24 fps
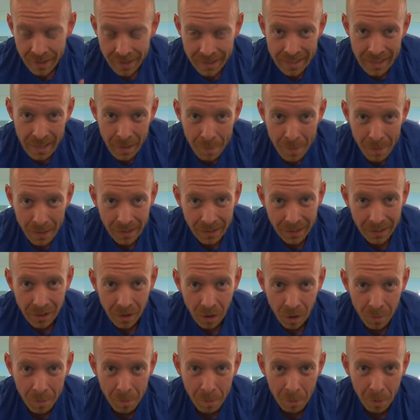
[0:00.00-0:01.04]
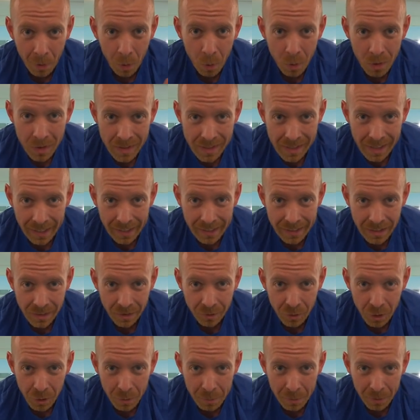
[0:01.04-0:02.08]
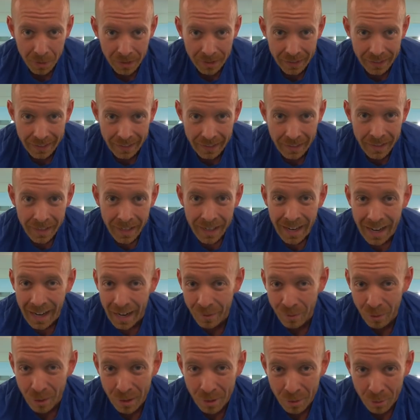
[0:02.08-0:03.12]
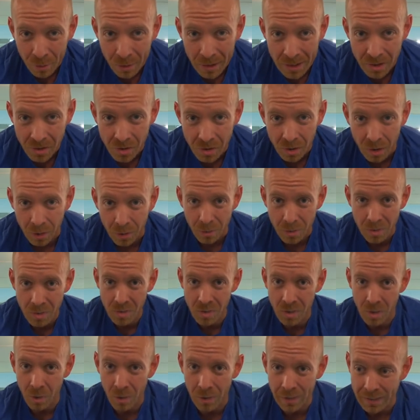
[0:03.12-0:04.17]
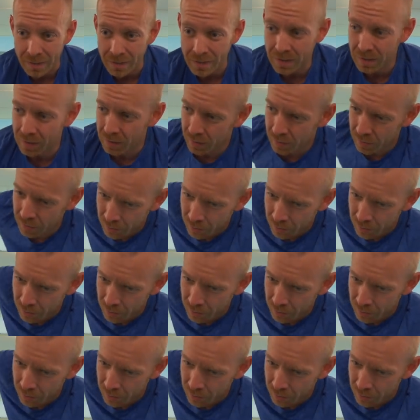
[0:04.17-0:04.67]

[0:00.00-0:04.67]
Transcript: typically on both sides of your body every three strokes. So it's